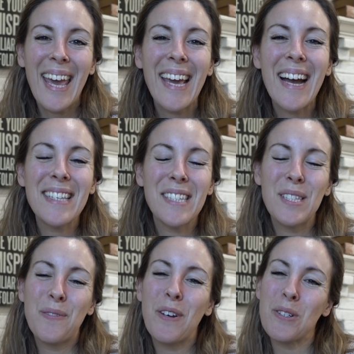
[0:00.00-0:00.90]
Hey guys,
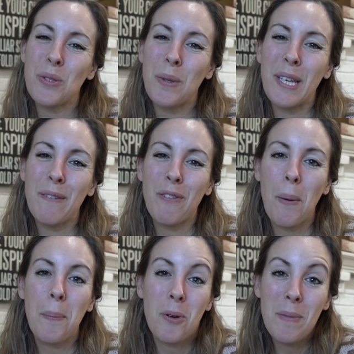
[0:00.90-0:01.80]
it's Vera Sweeney
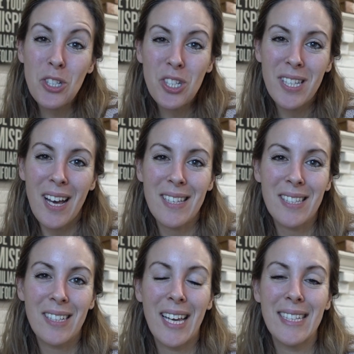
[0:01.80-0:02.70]
from Permission to
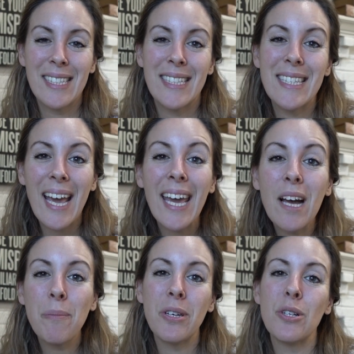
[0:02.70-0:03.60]
Hustle, and today
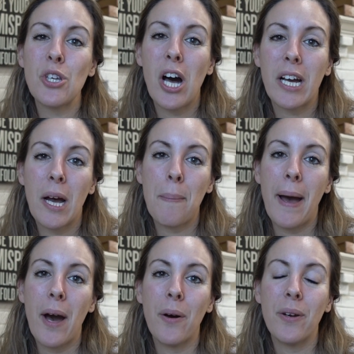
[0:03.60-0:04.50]
I'm going to talk
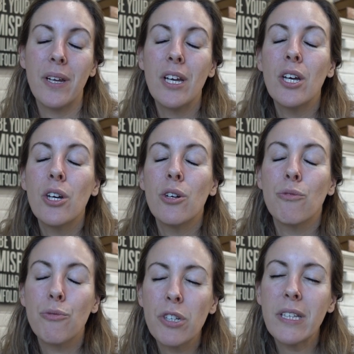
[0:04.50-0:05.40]
about
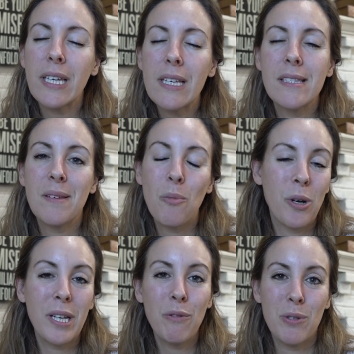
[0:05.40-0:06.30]
really easy
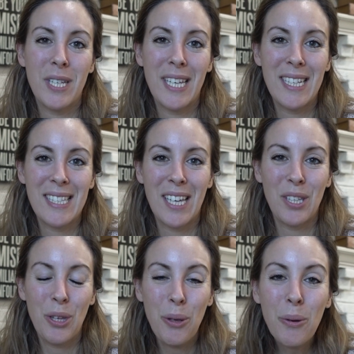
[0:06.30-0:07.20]
morning routines
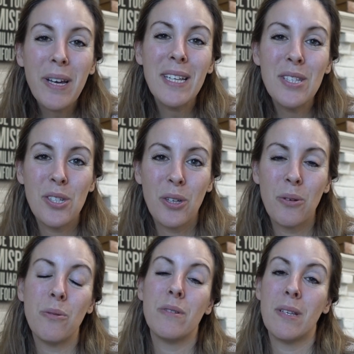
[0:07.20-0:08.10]
that you can
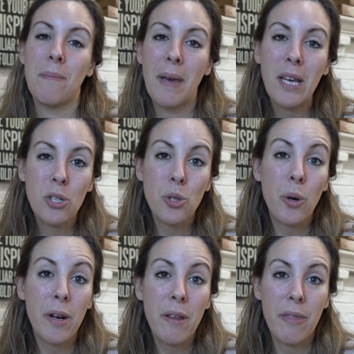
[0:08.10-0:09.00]
do to make
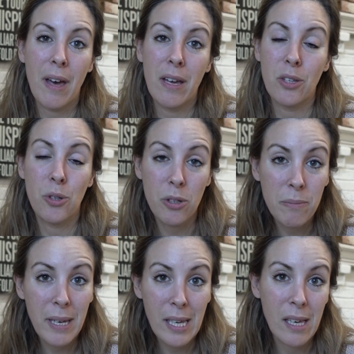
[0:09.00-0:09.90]
sure that you're
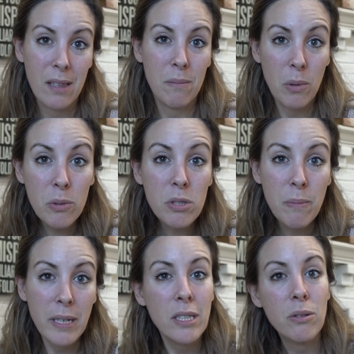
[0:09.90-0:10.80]
making the most
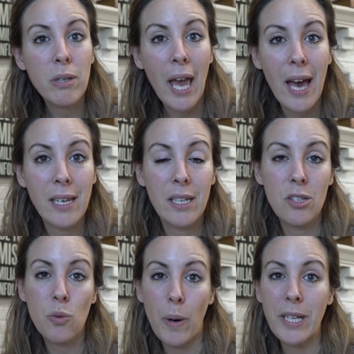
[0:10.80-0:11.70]
money you can
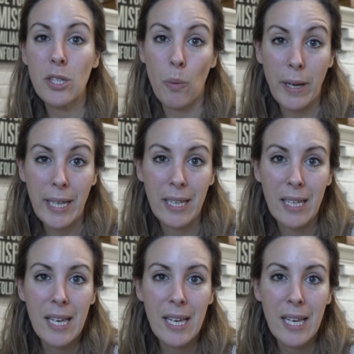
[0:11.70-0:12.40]
in 2020.